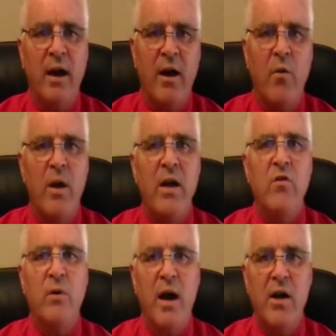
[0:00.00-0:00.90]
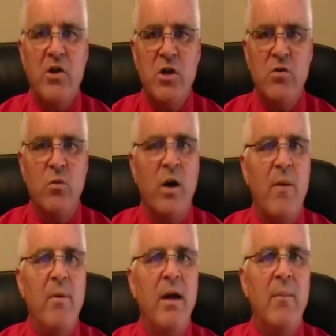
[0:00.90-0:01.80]
area reading strategies when
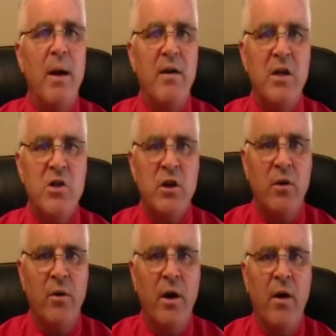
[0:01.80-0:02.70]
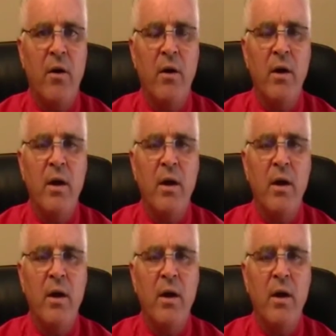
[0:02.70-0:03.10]
I begin my teaching career.